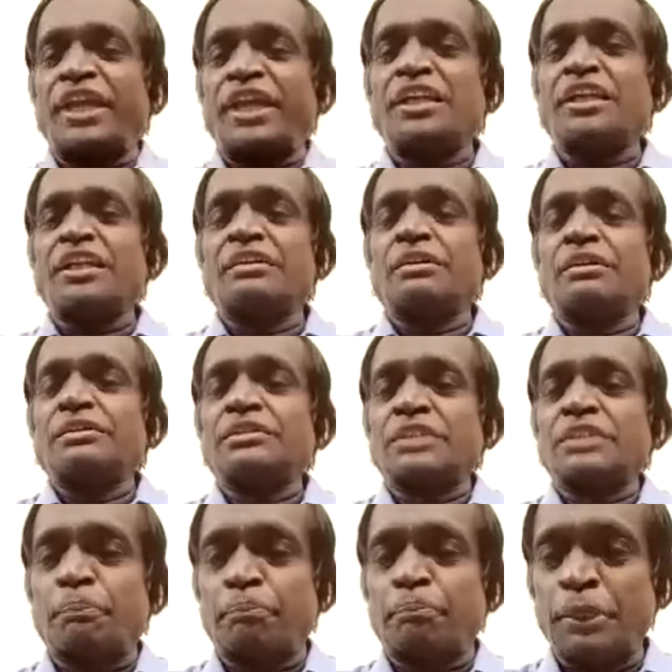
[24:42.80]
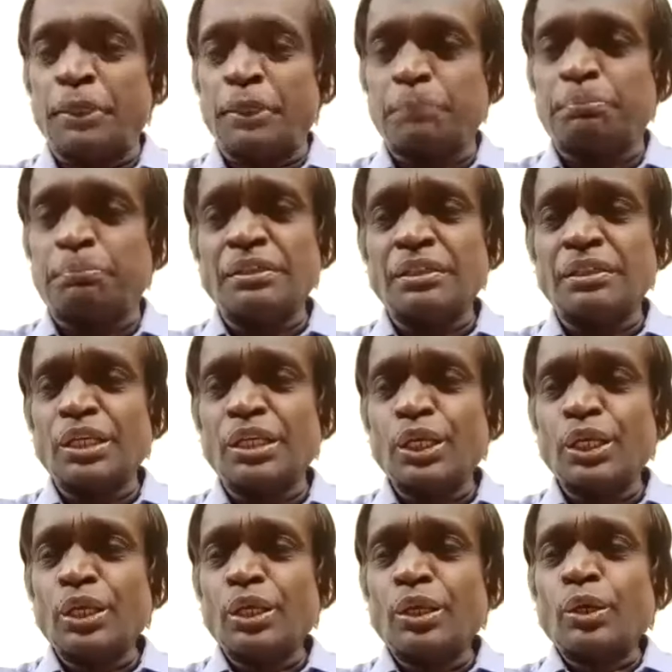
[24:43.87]
trained some people
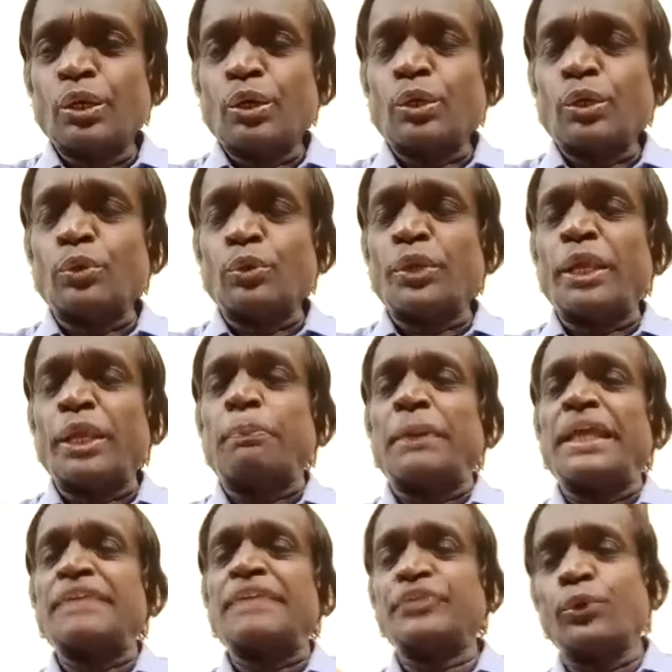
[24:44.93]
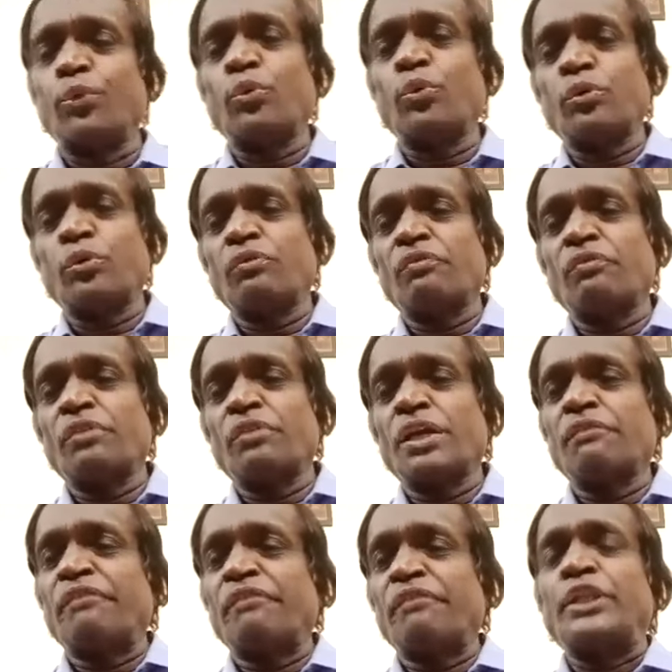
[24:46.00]
to replace you
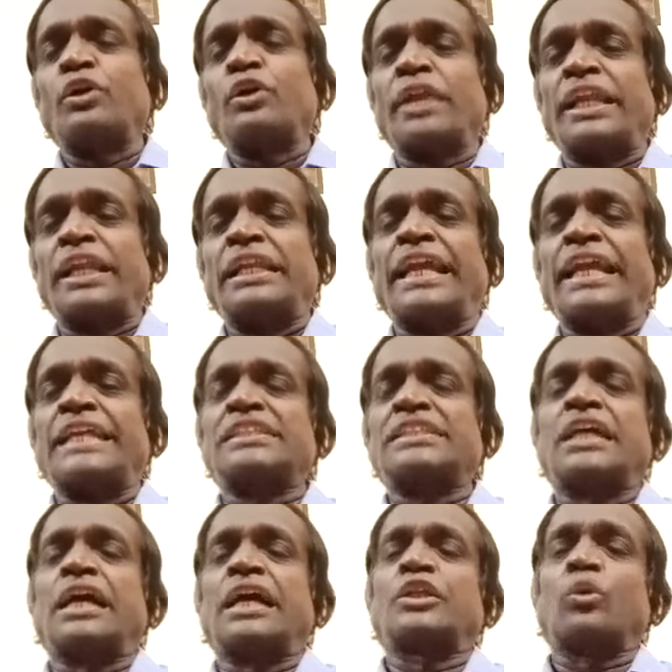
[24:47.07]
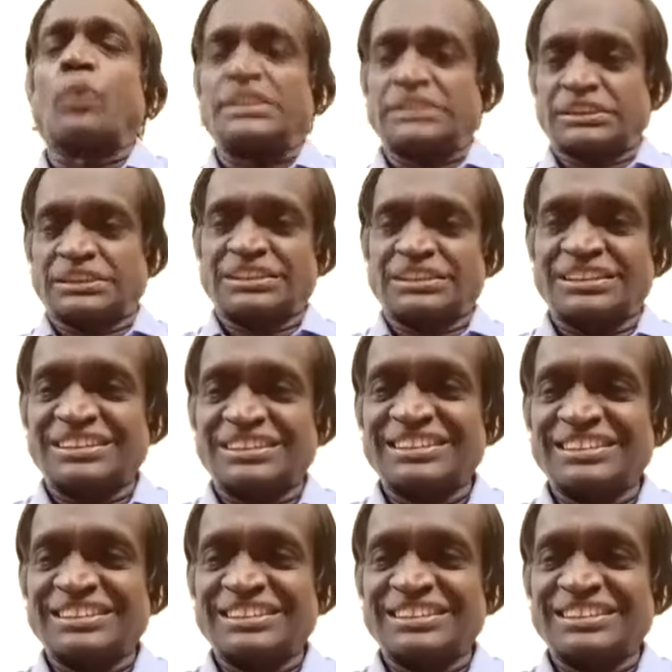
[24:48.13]
when you're engaged otherwise.